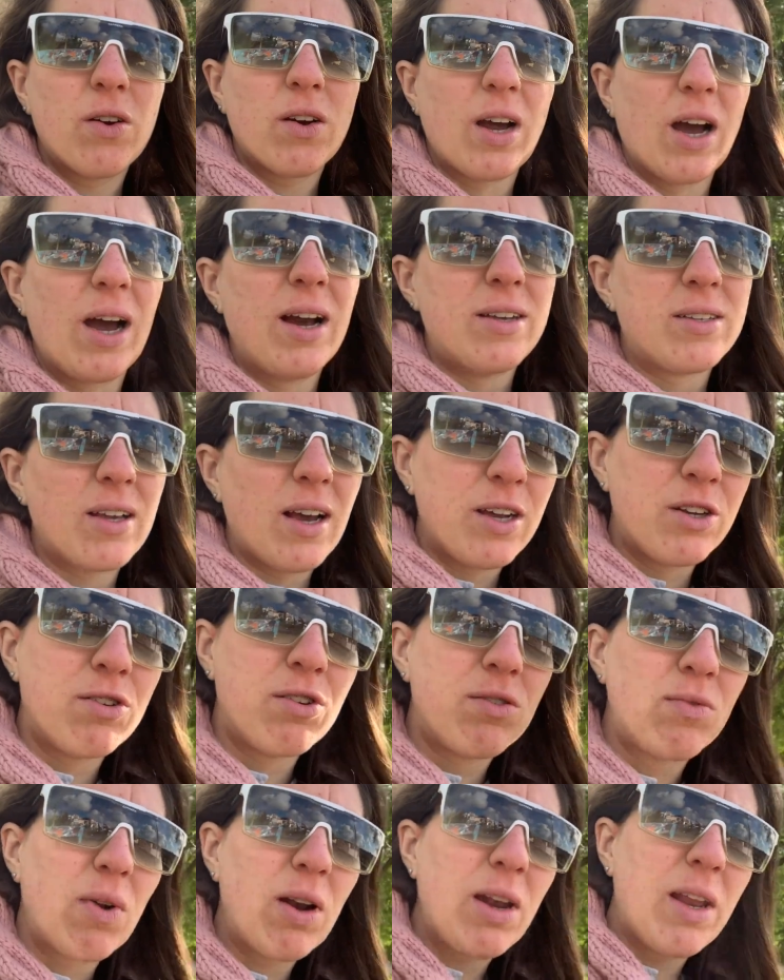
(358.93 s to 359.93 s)
know, guys, I
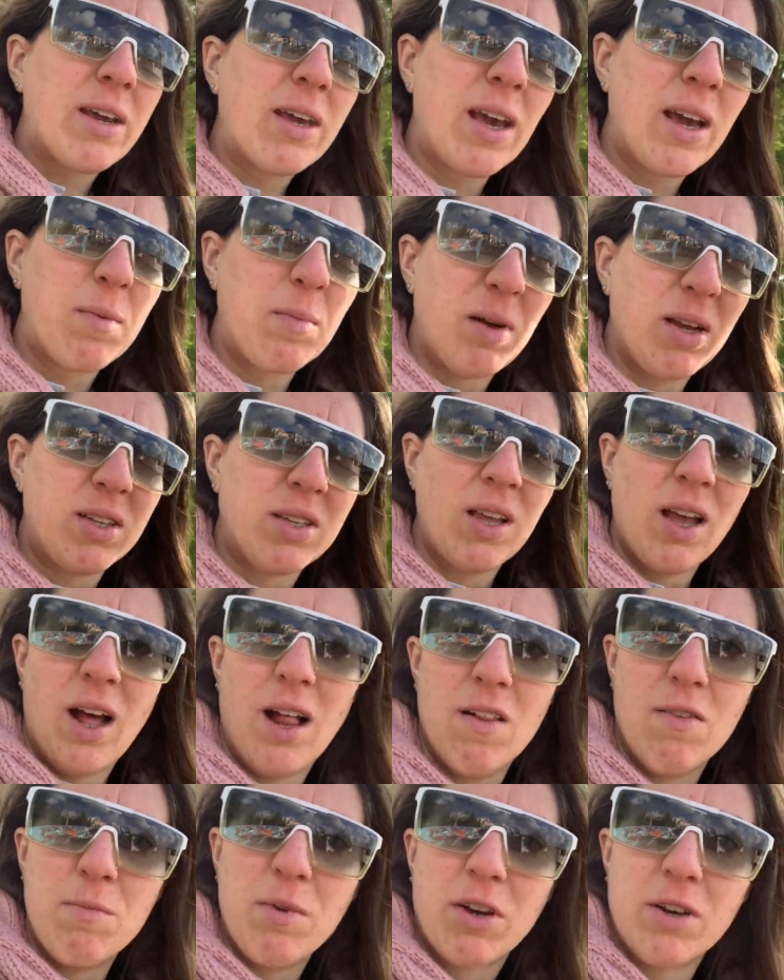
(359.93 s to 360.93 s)
should really kick
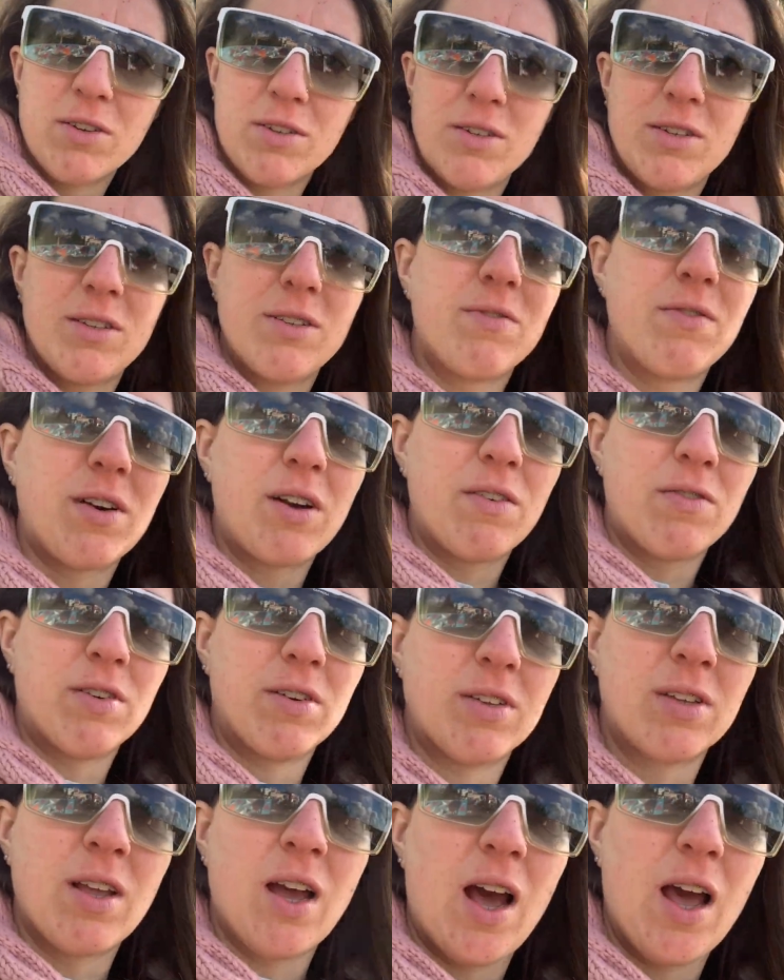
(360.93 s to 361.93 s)
myself because this is the very
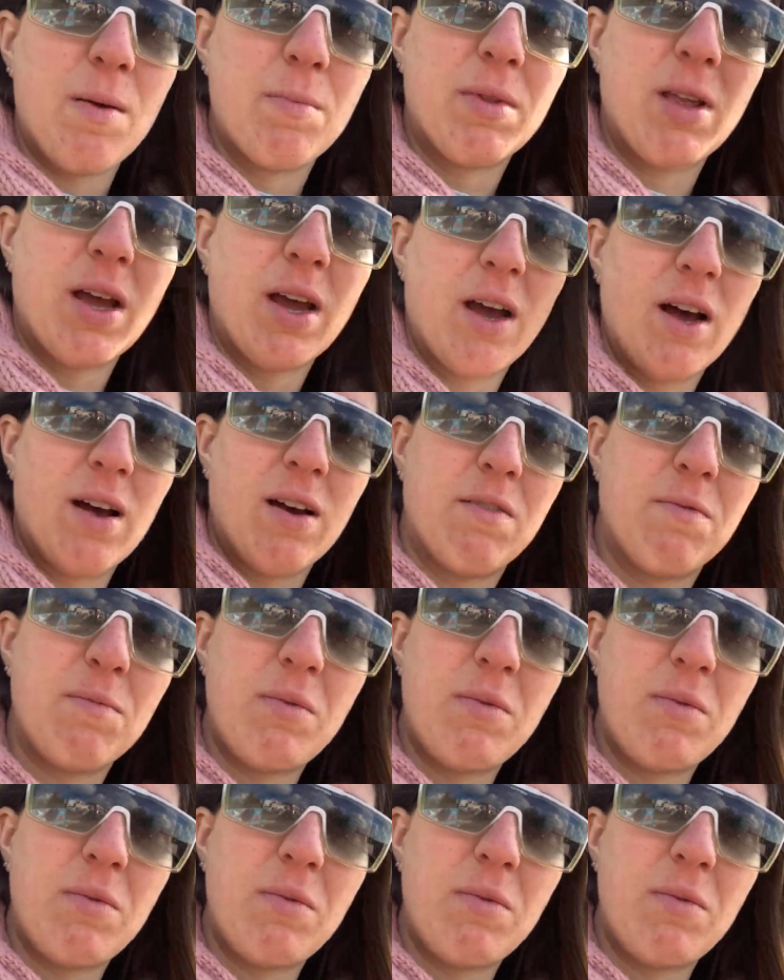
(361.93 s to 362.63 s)
first time that I've